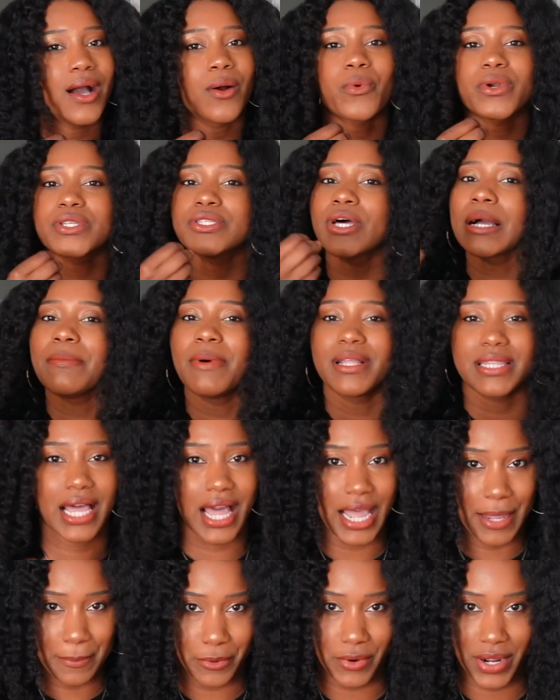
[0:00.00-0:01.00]
we're talking about the
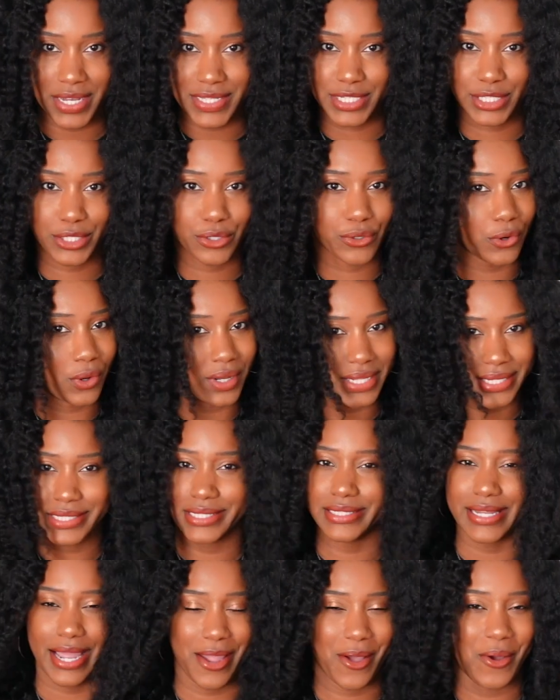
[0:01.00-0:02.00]
high porosity girlies
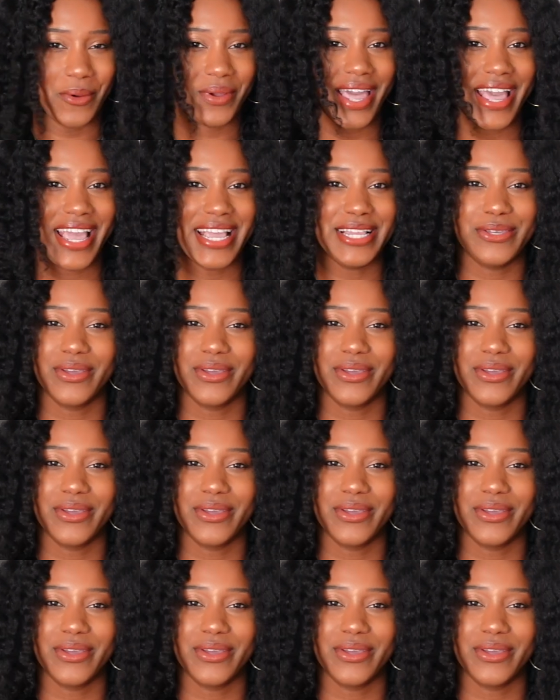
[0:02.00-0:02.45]
today, okay?